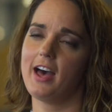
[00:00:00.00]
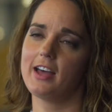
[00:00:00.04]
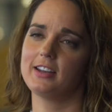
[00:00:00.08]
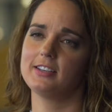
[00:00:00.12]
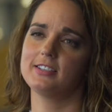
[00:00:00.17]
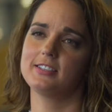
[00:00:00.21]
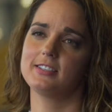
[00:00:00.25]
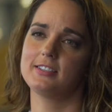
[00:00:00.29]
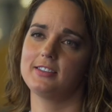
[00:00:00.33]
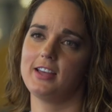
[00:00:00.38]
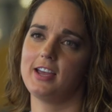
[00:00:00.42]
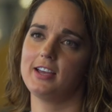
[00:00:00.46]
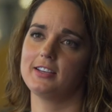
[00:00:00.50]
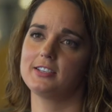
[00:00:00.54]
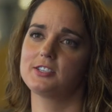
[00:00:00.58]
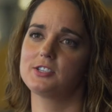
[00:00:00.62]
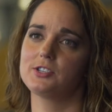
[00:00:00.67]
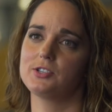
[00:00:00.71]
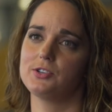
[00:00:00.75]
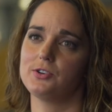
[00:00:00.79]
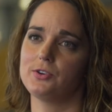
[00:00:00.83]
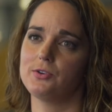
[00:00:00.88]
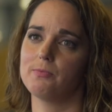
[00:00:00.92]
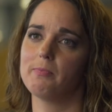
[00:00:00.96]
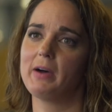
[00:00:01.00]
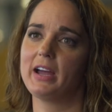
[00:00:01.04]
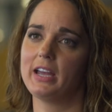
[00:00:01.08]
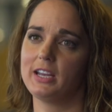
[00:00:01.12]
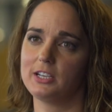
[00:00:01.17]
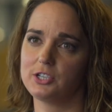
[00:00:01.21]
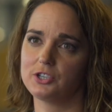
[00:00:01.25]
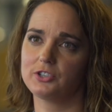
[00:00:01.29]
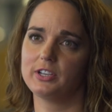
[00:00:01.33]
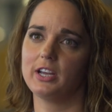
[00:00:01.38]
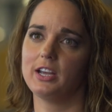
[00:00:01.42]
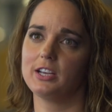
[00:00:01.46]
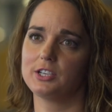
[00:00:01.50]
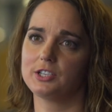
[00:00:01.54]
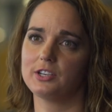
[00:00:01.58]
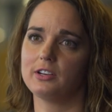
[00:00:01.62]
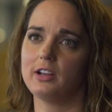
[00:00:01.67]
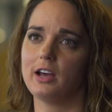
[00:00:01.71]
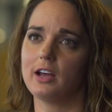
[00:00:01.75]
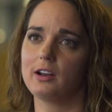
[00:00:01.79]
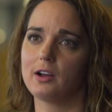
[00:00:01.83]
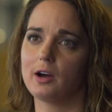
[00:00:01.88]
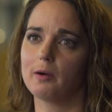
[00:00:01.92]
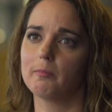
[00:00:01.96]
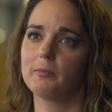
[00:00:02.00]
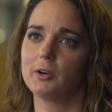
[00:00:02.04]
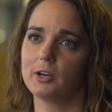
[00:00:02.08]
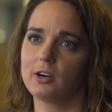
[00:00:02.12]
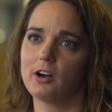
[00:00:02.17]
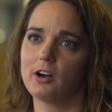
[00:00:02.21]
that is thanks to my education at Humber